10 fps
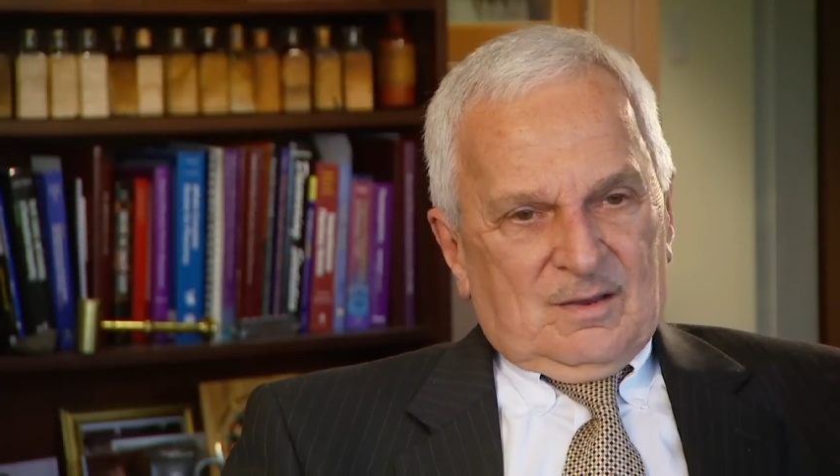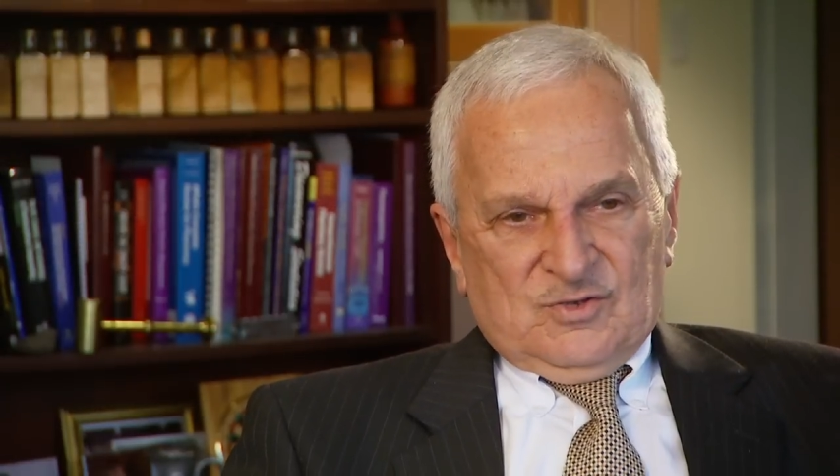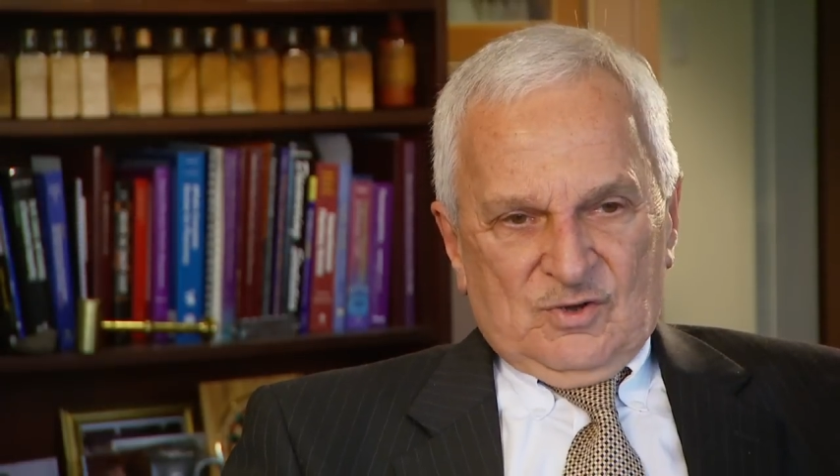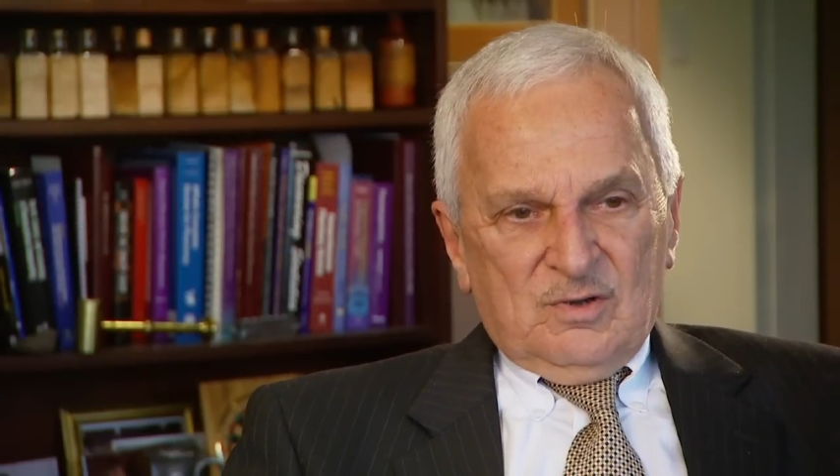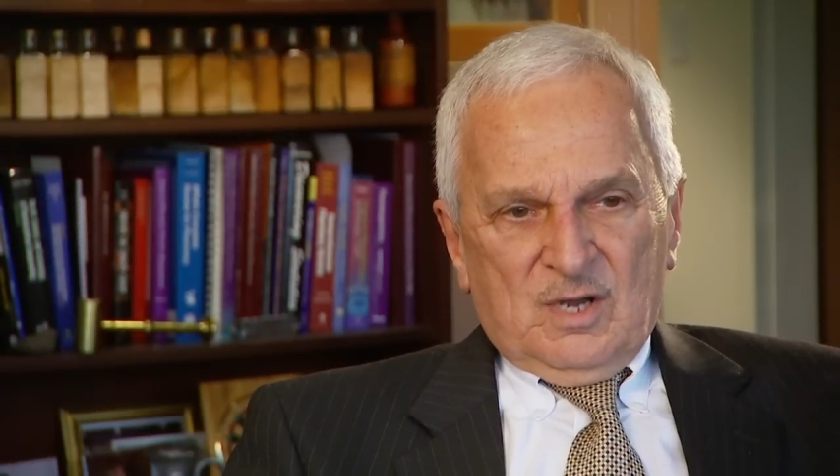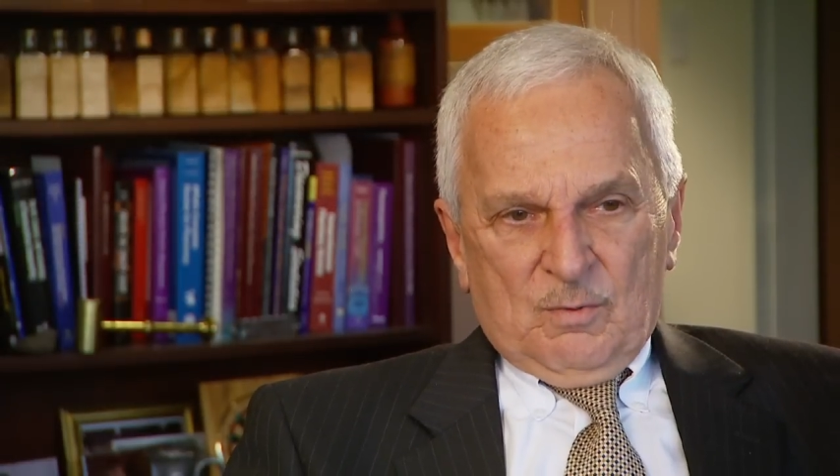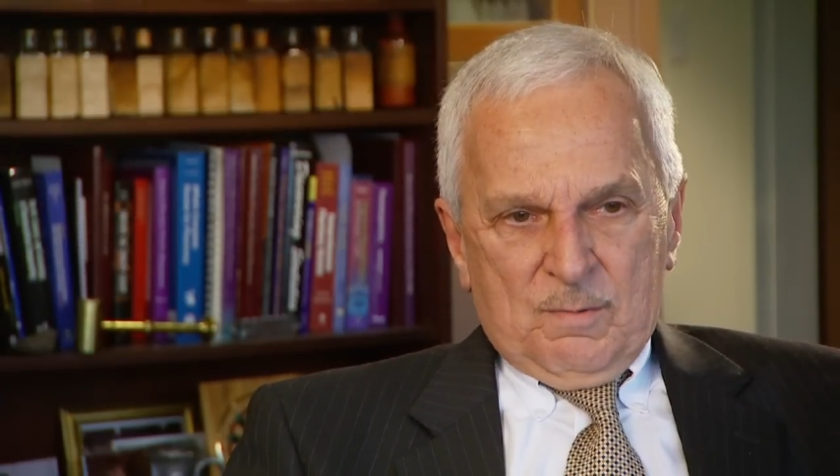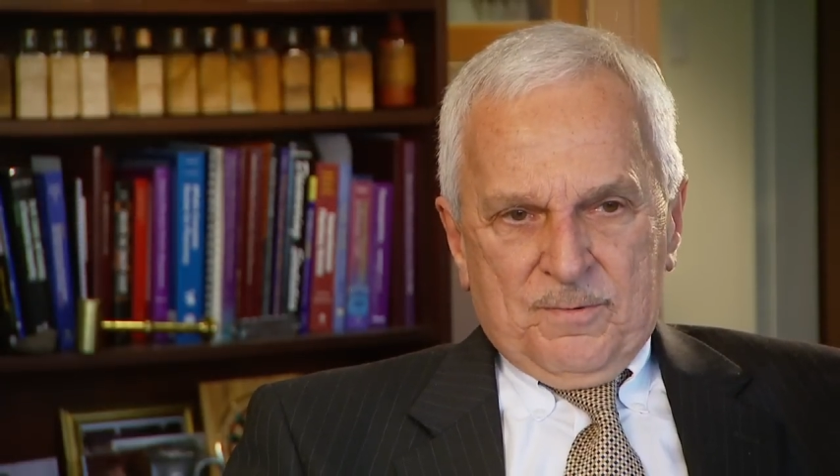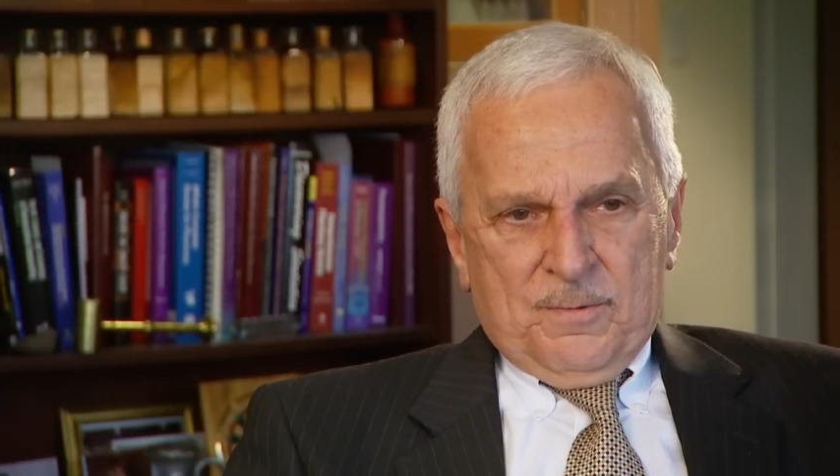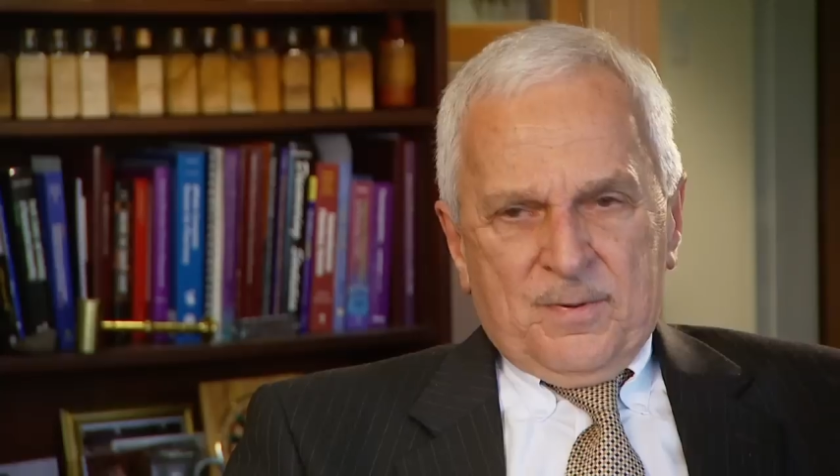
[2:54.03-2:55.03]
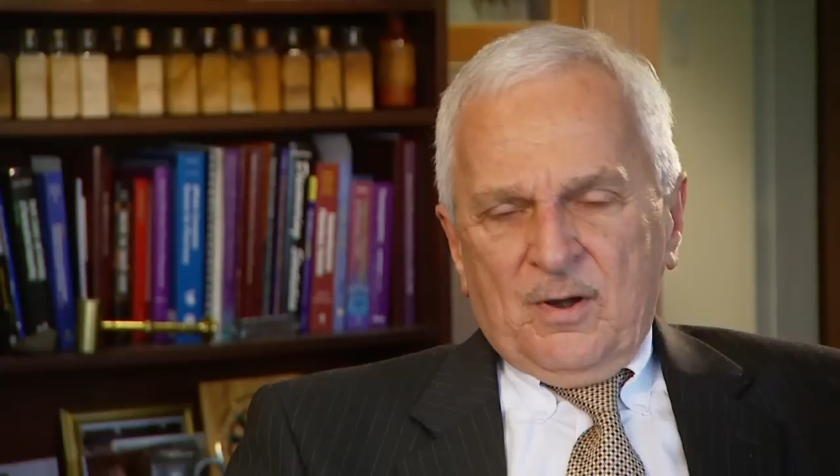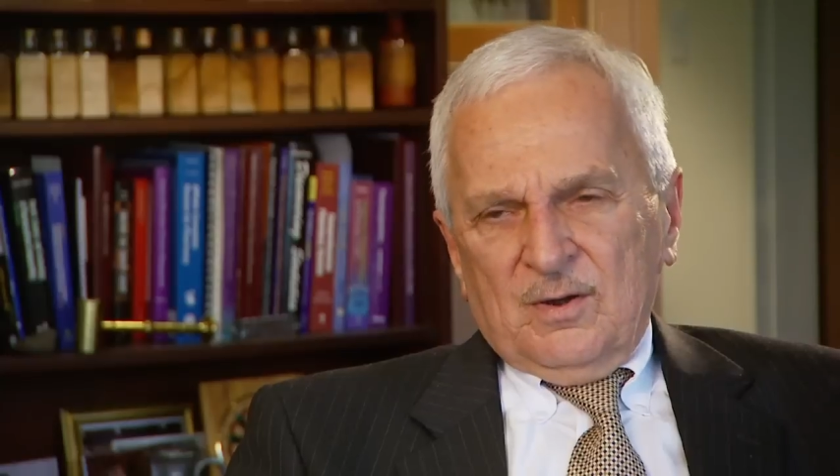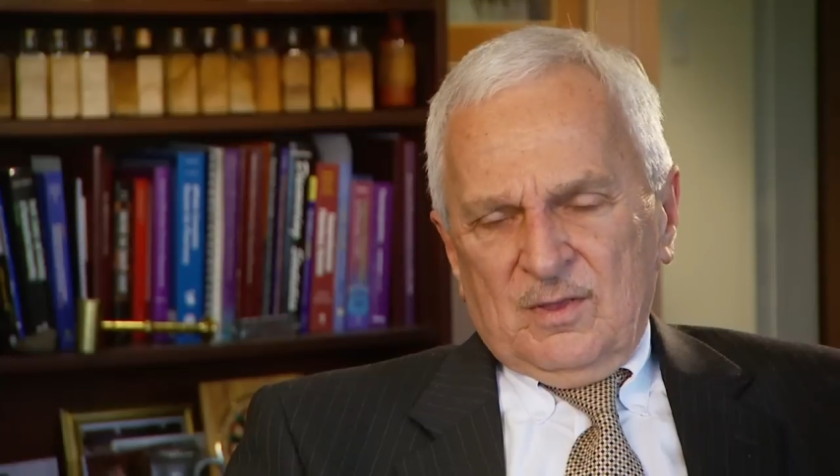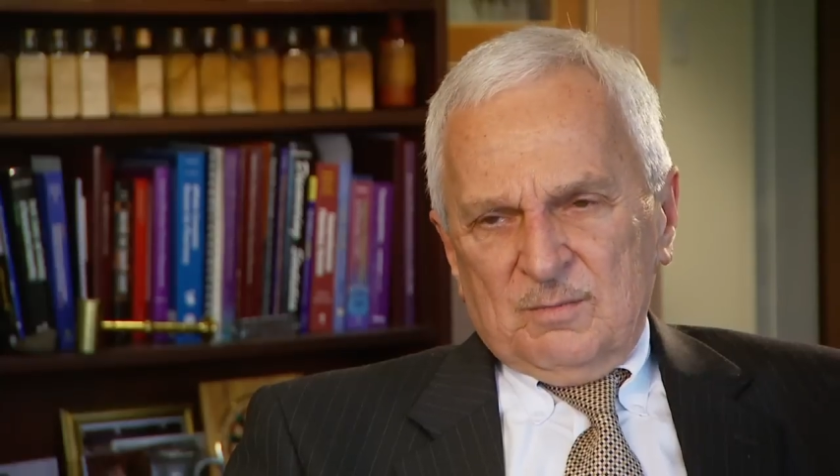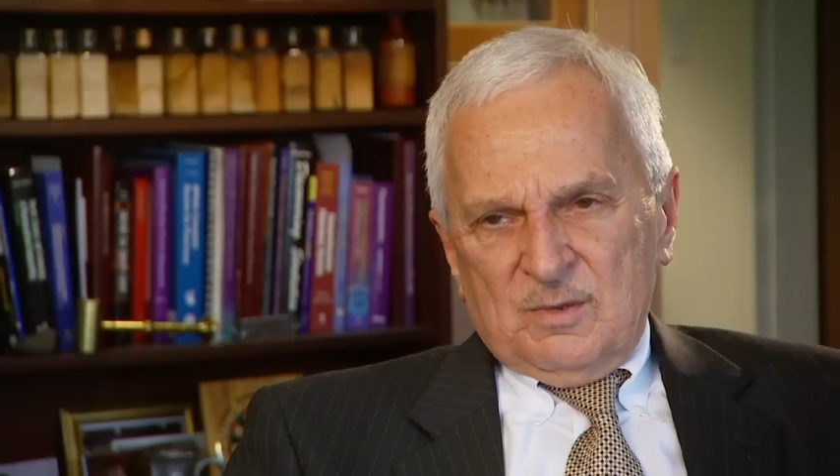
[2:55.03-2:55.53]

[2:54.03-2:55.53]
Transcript: Certainly we're preparing them